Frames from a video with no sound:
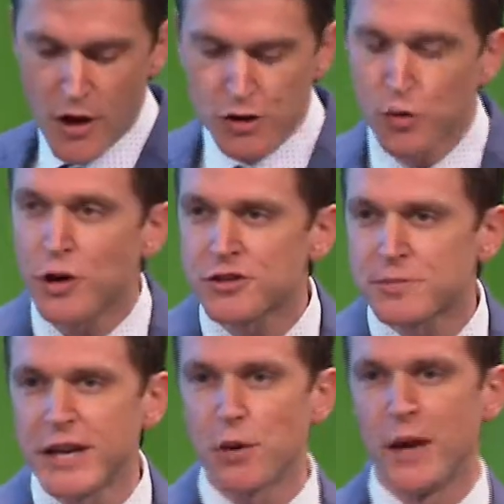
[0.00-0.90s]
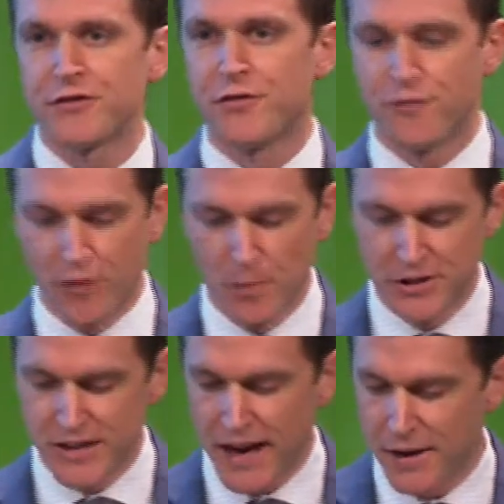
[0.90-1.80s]
So what are some takeaways from, from this
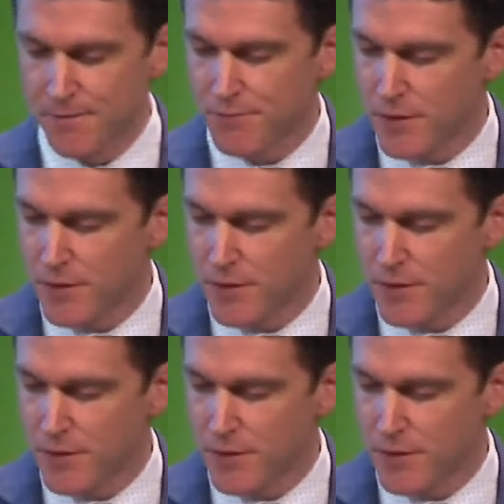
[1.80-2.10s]
data?